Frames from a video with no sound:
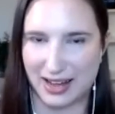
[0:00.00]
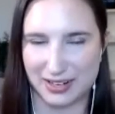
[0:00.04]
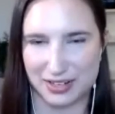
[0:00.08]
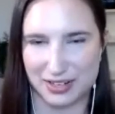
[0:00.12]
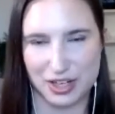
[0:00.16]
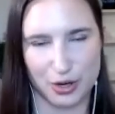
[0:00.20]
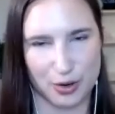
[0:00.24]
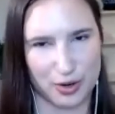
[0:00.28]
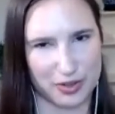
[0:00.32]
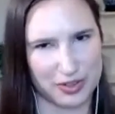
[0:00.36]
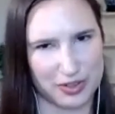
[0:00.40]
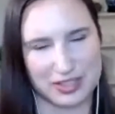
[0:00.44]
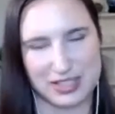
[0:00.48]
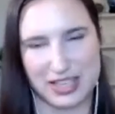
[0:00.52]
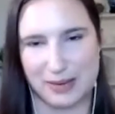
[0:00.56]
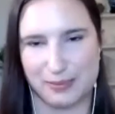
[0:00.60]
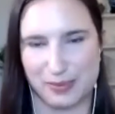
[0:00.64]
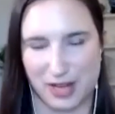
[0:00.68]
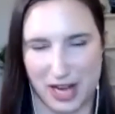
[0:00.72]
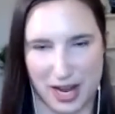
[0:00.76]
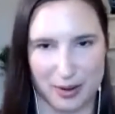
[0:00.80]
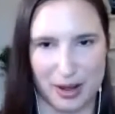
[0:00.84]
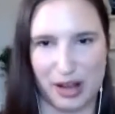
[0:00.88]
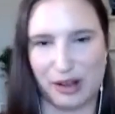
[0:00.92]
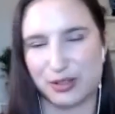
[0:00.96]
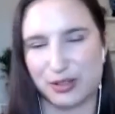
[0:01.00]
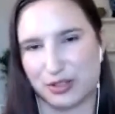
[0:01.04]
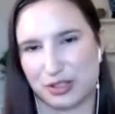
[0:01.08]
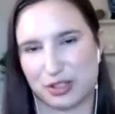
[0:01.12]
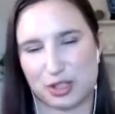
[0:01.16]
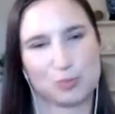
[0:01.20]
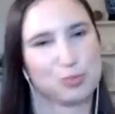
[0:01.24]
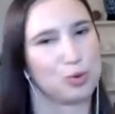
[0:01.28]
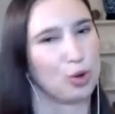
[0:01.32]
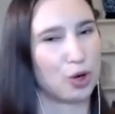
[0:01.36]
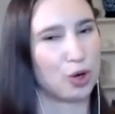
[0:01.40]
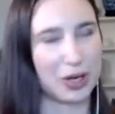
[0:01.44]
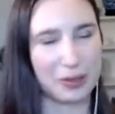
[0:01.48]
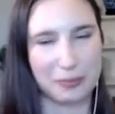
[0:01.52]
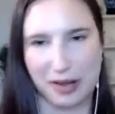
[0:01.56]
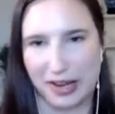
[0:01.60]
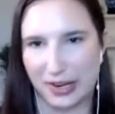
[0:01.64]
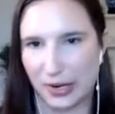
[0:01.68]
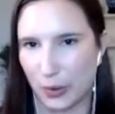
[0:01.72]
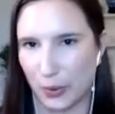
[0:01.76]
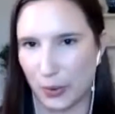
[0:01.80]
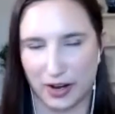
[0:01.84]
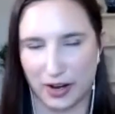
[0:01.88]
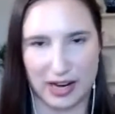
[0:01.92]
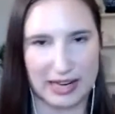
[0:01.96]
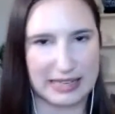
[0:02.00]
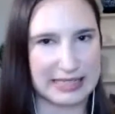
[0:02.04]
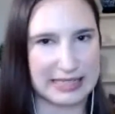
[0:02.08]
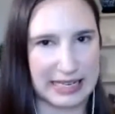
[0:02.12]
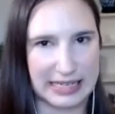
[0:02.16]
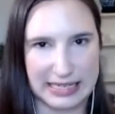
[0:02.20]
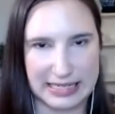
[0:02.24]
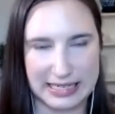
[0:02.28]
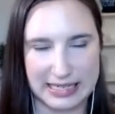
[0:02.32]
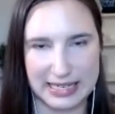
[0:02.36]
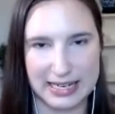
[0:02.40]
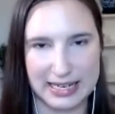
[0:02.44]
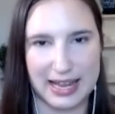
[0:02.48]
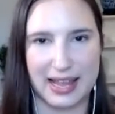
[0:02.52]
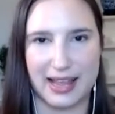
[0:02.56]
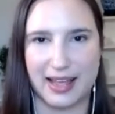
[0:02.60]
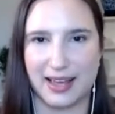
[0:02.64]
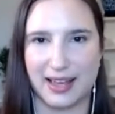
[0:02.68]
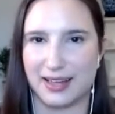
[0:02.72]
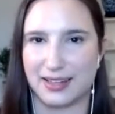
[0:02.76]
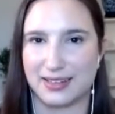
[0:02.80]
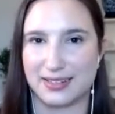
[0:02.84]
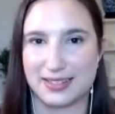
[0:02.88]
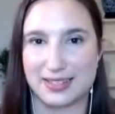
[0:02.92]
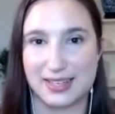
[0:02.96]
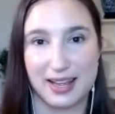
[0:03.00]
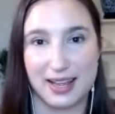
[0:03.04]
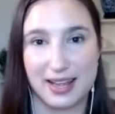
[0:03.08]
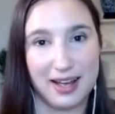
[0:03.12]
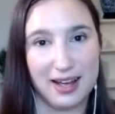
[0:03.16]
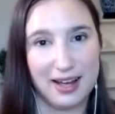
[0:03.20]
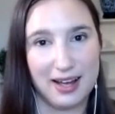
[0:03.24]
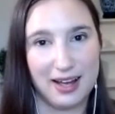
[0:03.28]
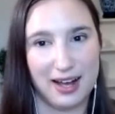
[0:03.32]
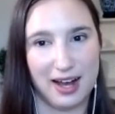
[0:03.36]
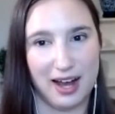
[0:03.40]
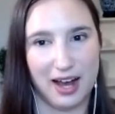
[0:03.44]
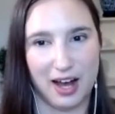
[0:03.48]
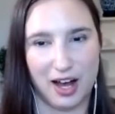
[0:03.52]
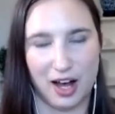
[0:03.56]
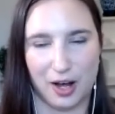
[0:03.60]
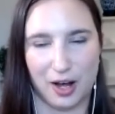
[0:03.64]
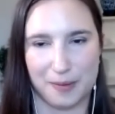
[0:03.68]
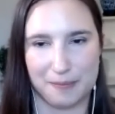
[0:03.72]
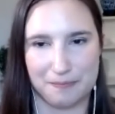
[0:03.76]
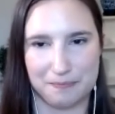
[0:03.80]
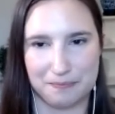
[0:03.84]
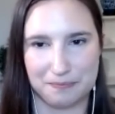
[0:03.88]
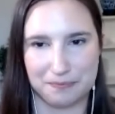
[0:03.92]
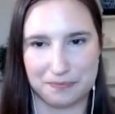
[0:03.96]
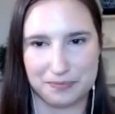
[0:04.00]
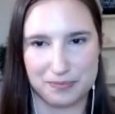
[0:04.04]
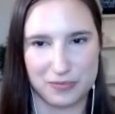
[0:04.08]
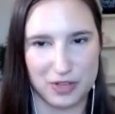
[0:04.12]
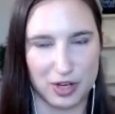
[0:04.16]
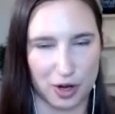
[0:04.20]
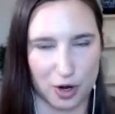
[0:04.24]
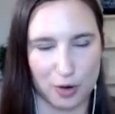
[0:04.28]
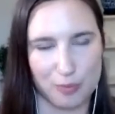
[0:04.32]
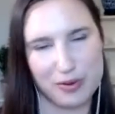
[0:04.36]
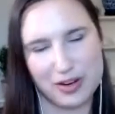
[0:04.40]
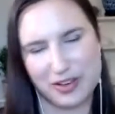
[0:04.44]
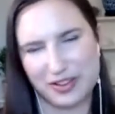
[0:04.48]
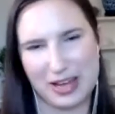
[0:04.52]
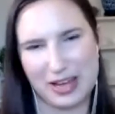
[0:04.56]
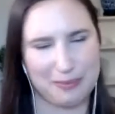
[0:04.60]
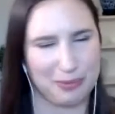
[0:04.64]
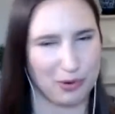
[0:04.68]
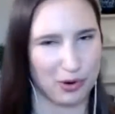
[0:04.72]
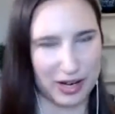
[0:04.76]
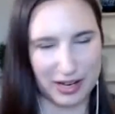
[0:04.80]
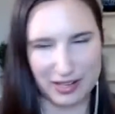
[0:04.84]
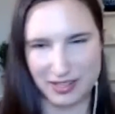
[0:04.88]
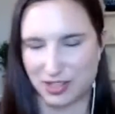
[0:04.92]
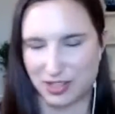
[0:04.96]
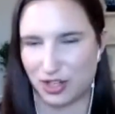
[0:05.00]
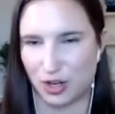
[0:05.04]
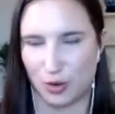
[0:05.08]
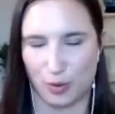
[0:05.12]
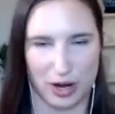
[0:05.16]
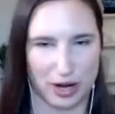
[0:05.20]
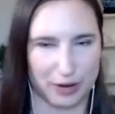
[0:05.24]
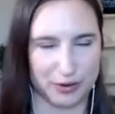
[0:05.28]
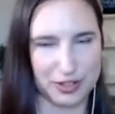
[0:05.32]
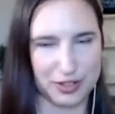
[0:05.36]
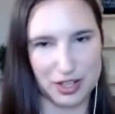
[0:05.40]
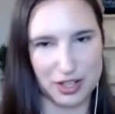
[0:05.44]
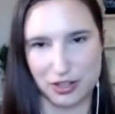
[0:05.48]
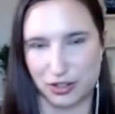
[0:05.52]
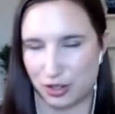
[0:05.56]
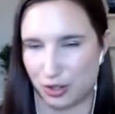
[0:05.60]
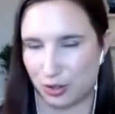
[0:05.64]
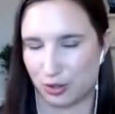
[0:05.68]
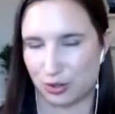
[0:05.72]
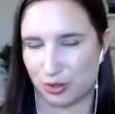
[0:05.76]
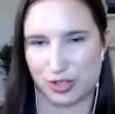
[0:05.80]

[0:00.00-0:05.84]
And at the same time I was exploring my queer identity, and but at that point I didn't know what I was going to do.